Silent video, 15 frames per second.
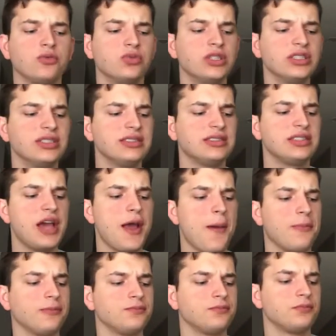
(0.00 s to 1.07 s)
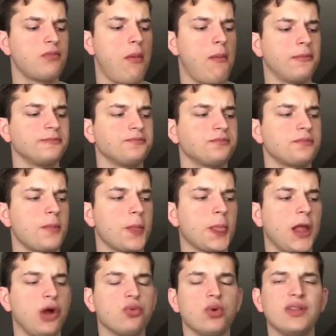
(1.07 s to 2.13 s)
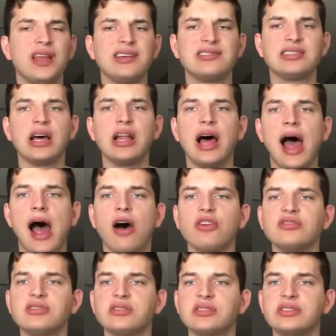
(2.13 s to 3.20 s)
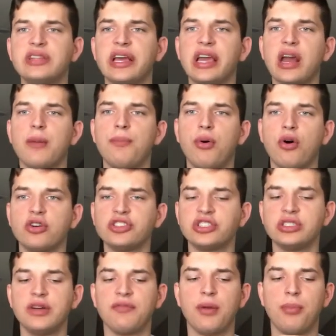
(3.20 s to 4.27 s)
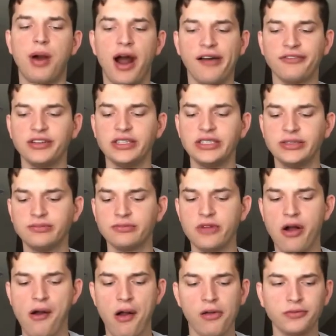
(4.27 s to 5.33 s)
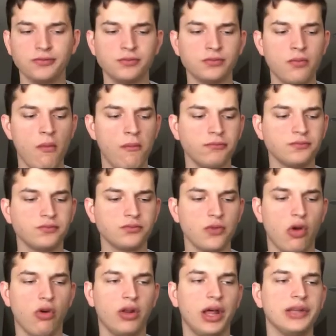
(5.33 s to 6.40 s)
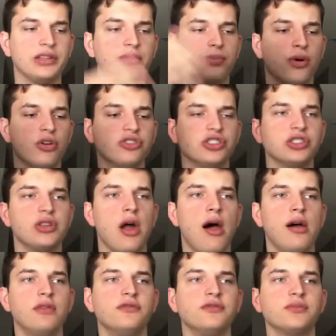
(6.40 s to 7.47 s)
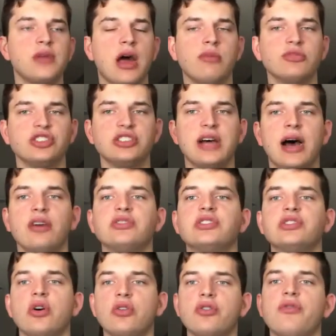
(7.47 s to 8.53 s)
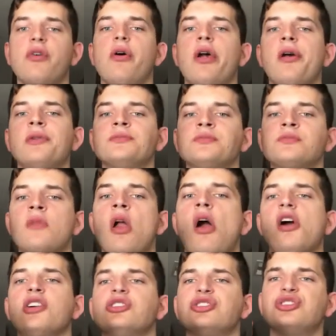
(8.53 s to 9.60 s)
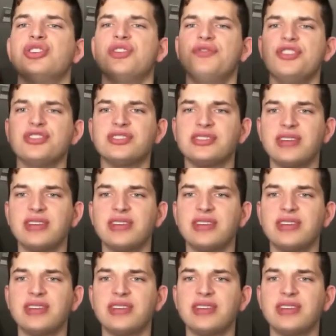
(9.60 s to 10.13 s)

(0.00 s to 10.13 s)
real estate, when they sell a house, they get a portion of the profit or like the portion of how much the house sold for. So if you're